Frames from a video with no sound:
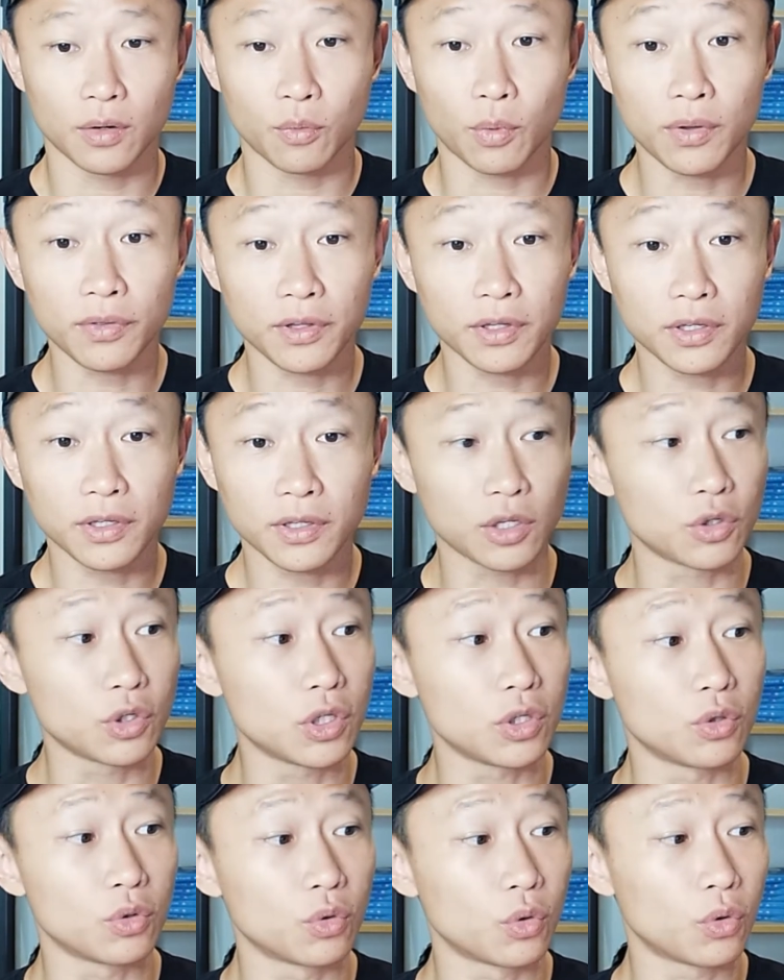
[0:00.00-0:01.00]
One thing that you
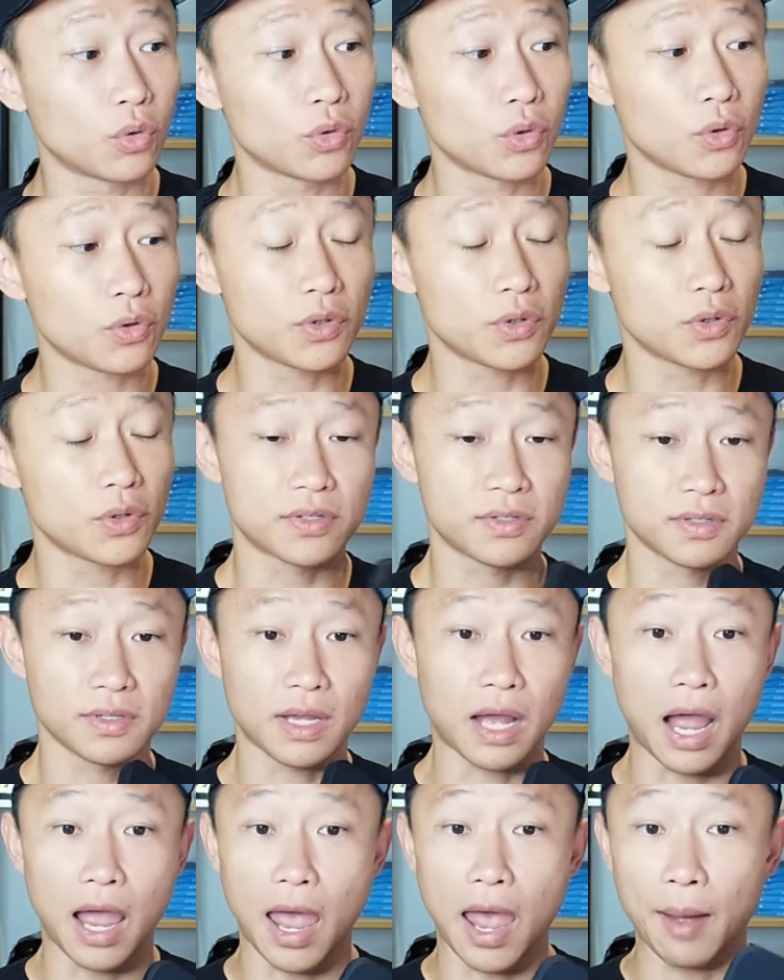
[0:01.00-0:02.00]
need to know though
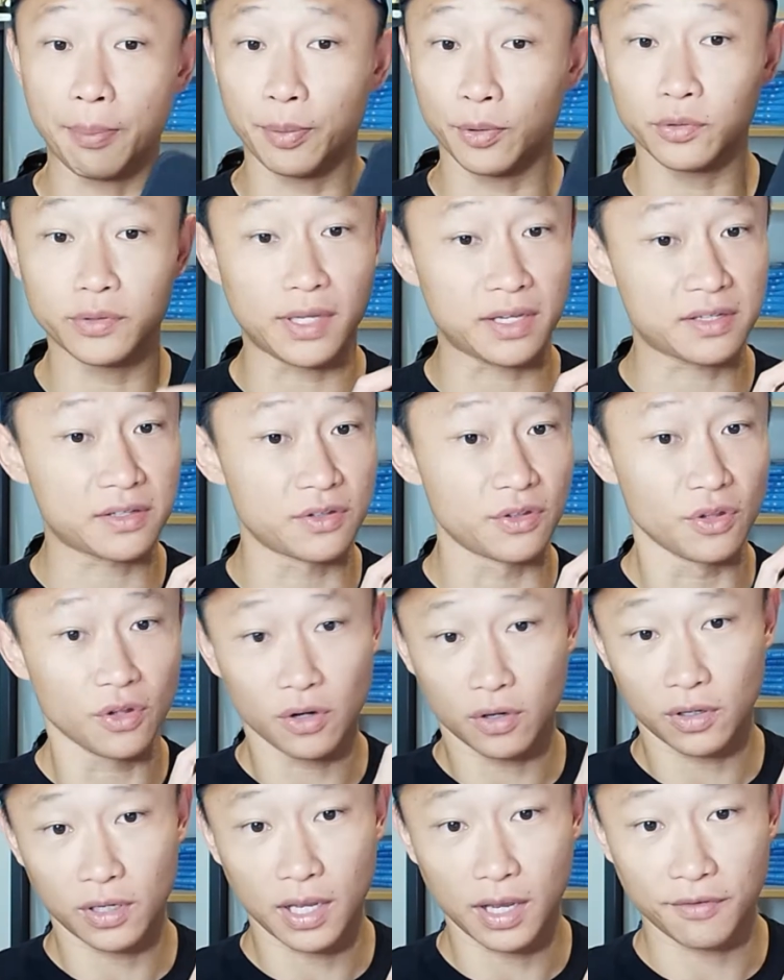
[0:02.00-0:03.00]
is Apple does
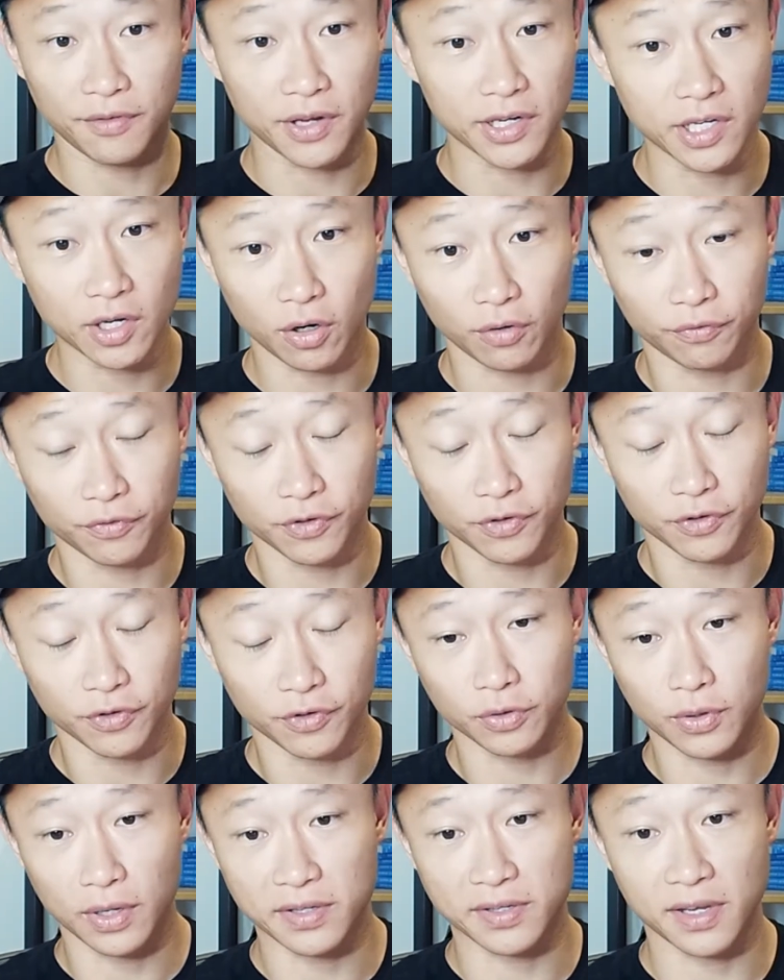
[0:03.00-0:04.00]
not have any
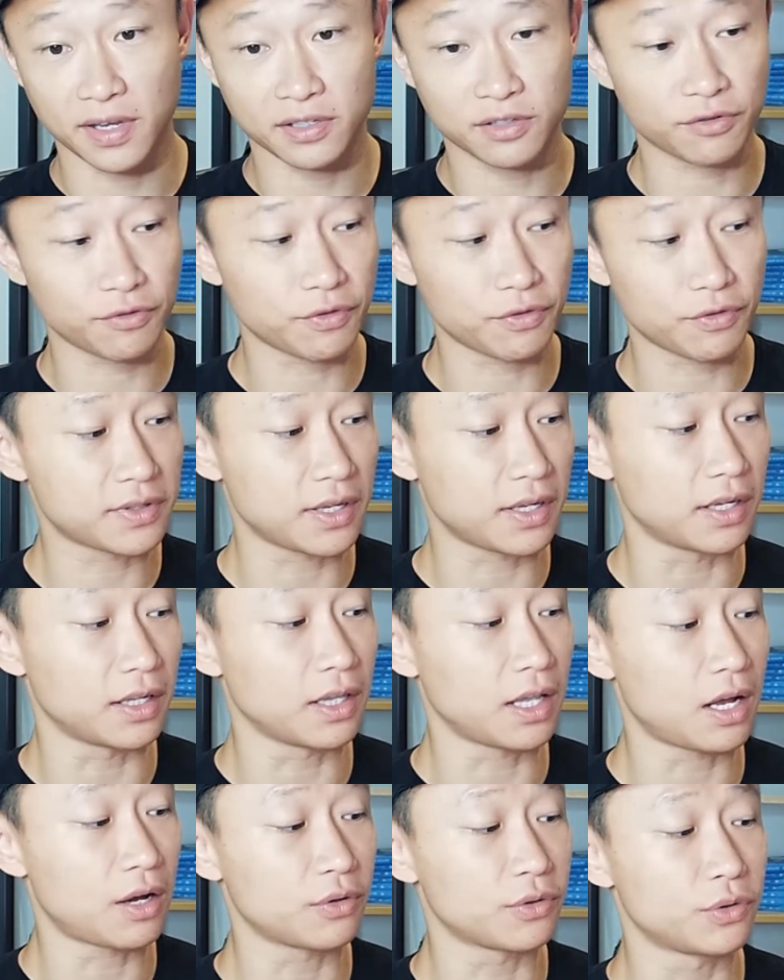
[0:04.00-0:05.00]
official accessories that
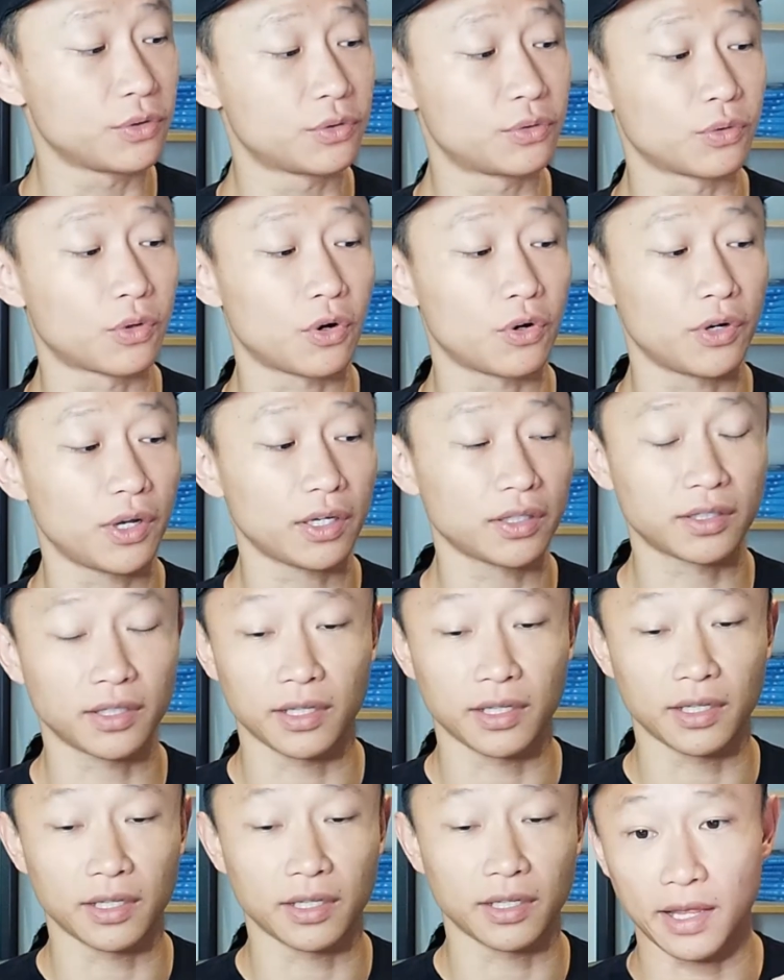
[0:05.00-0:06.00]
allow you to connect
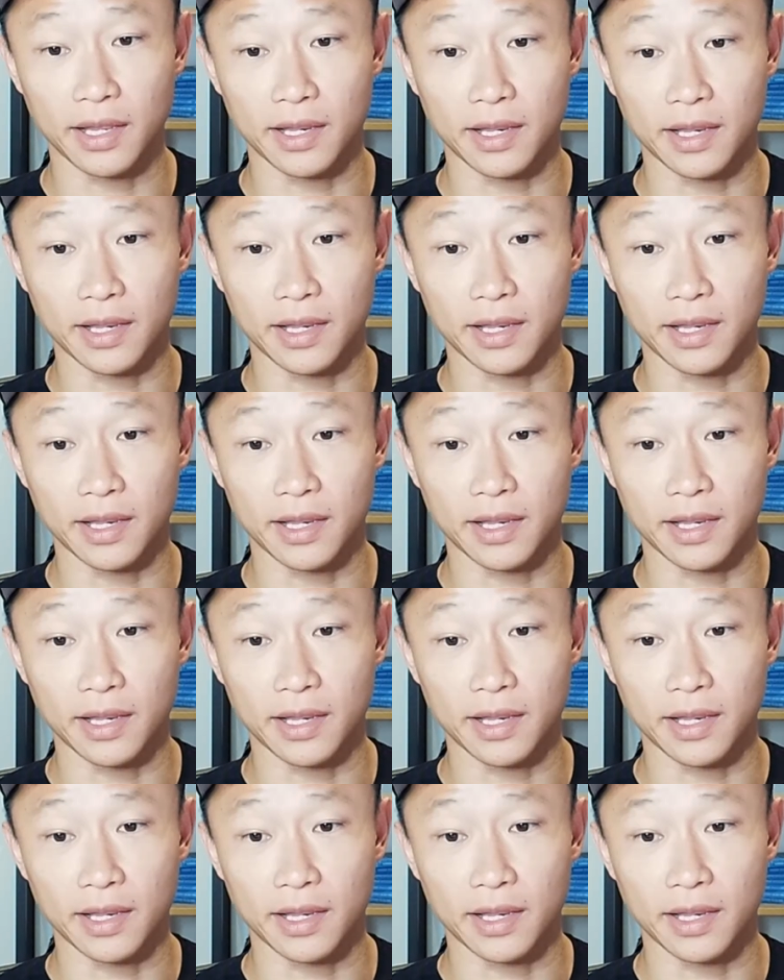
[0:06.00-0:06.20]
an